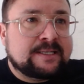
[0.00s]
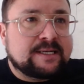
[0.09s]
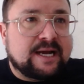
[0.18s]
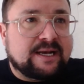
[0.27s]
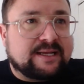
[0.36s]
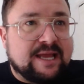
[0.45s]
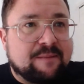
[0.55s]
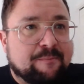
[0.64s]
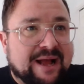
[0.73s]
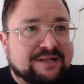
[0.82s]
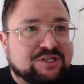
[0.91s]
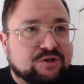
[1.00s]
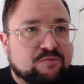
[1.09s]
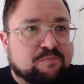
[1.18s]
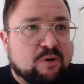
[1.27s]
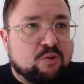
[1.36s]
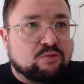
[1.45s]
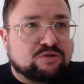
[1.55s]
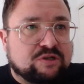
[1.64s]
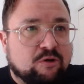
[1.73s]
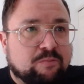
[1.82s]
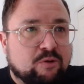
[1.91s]
And again, back to balls,
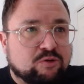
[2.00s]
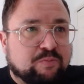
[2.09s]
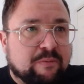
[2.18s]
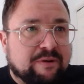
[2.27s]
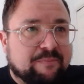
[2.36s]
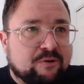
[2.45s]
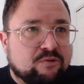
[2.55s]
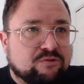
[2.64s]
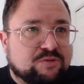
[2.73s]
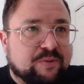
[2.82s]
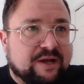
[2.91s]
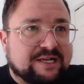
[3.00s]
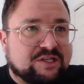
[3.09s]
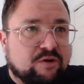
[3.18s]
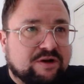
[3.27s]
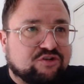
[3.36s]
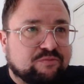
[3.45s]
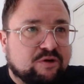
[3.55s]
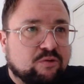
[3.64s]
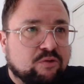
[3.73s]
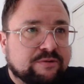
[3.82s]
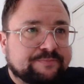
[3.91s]
long balls, bobbly balls. But that's nice from
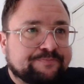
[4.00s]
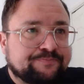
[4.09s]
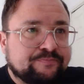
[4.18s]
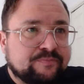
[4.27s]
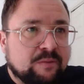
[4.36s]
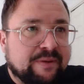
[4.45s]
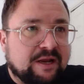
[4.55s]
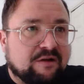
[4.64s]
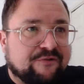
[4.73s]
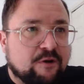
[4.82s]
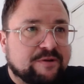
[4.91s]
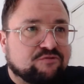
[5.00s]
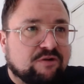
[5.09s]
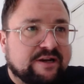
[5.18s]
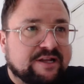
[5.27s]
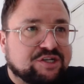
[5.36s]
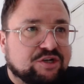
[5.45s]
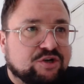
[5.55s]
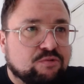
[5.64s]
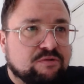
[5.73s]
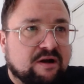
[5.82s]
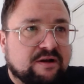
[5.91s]
Millwall. Benicophobia's running into the
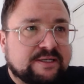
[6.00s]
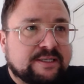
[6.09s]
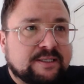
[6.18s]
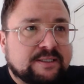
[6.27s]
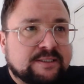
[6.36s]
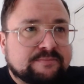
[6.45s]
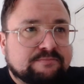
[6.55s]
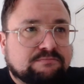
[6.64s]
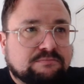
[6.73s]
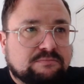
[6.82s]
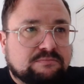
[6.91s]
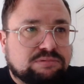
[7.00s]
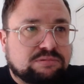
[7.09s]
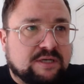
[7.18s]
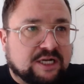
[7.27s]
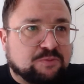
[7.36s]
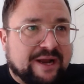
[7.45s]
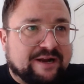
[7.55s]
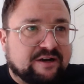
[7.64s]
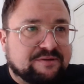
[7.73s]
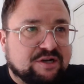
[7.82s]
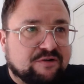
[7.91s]
corner. Cuts back on
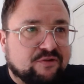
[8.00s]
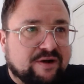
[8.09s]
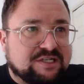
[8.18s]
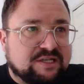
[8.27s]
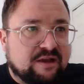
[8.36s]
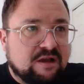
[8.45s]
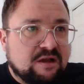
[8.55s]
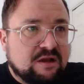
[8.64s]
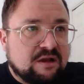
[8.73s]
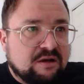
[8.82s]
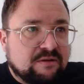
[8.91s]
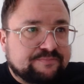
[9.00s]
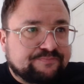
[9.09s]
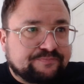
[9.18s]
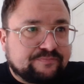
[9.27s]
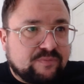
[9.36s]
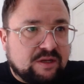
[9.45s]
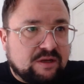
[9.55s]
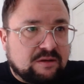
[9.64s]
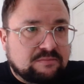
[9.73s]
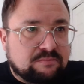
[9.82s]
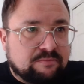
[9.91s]
himself nicely.
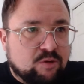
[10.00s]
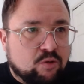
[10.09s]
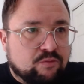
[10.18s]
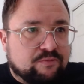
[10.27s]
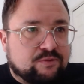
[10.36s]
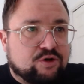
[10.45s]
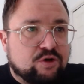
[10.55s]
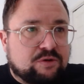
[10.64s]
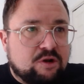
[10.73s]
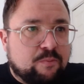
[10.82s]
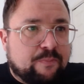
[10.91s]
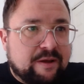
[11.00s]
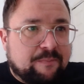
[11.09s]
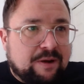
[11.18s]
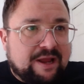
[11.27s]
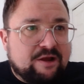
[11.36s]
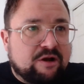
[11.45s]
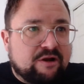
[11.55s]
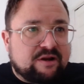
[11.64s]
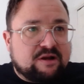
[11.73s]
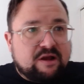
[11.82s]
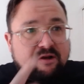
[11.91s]
Millwall, good little bit of play early in
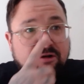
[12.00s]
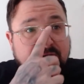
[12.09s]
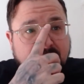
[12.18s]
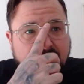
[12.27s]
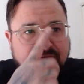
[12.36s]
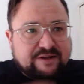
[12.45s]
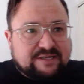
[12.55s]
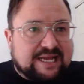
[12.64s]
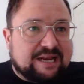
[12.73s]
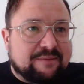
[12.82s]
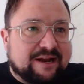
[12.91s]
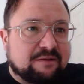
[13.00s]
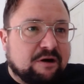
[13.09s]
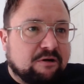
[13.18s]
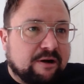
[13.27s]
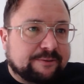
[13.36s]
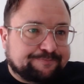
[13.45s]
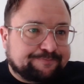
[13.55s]
the half. And he's Danny McNamara.